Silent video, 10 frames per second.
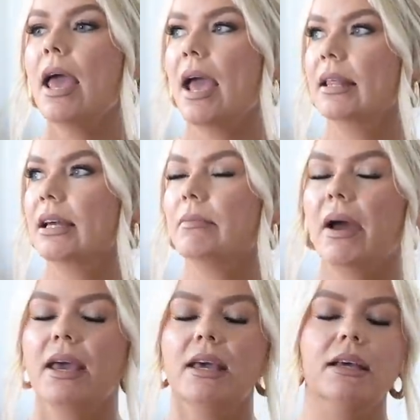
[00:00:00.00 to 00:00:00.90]
and like
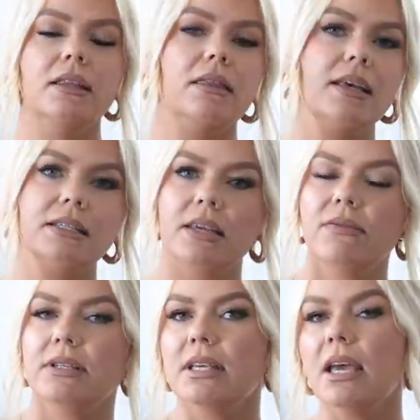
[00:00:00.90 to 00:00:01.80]
my
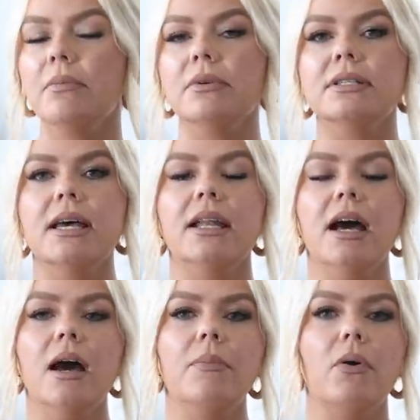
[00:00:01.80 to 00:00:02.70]
Thanksgiving table
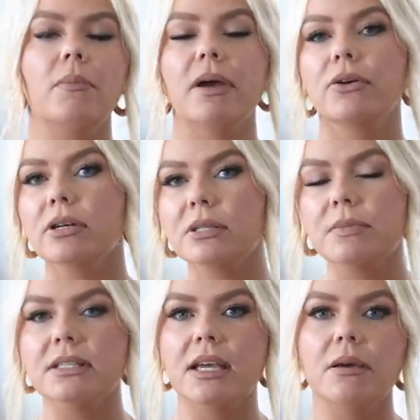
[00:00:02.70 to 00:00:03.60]
setup or my
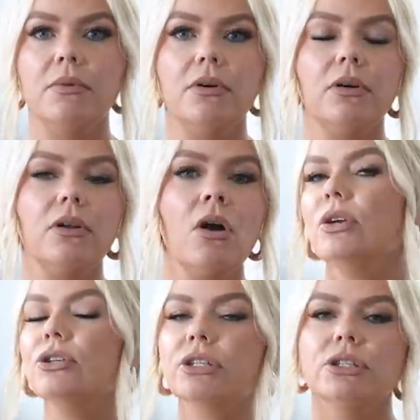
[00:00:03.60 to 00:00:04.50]
Christmas table.
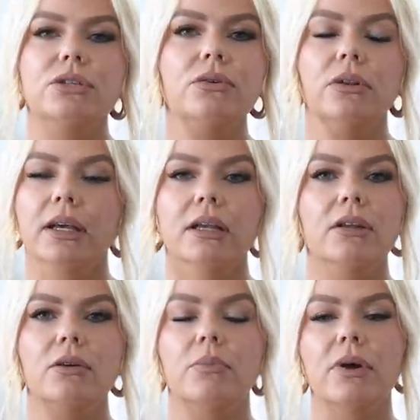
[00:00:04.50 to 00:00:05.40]
We usually do like a
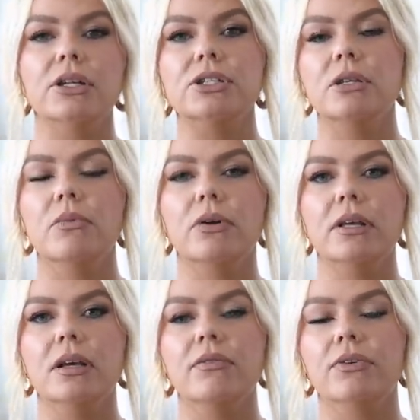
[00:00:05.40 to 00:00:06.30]
little brunch in the
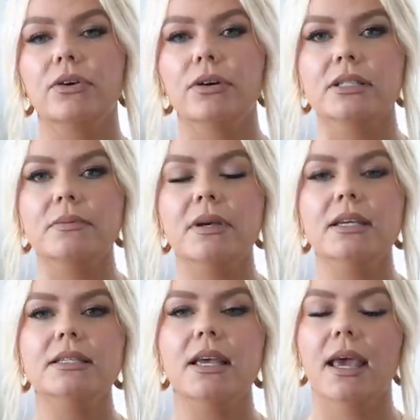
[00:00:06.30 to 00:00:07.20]
morning for
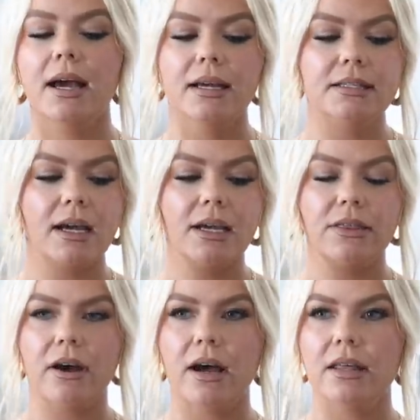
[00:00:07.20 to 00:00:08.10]
Christmas, and I
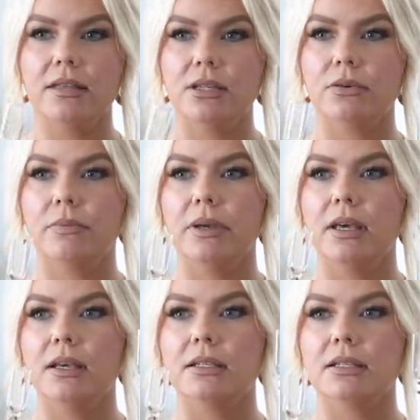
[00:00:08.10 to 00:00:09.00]
thought these would
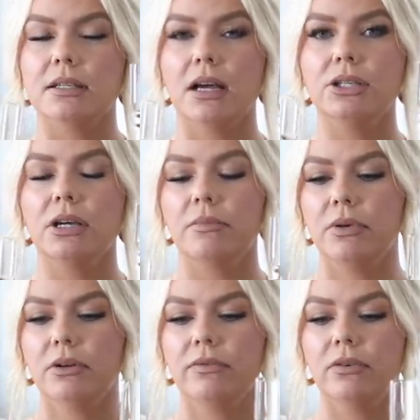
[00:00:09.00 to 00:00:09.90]
be such a
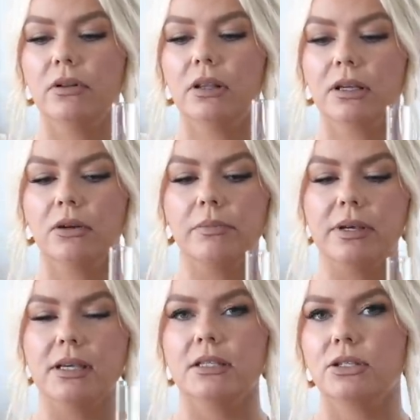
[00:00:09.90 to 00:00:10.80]
beautiful little
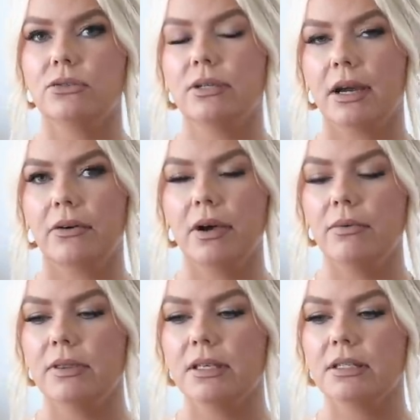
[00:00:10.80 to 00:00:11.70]
piece to decorate
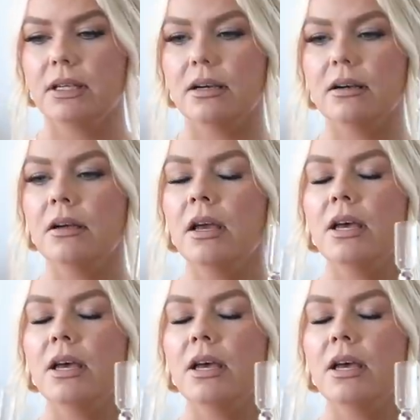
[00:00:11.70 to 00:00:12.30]
with this year.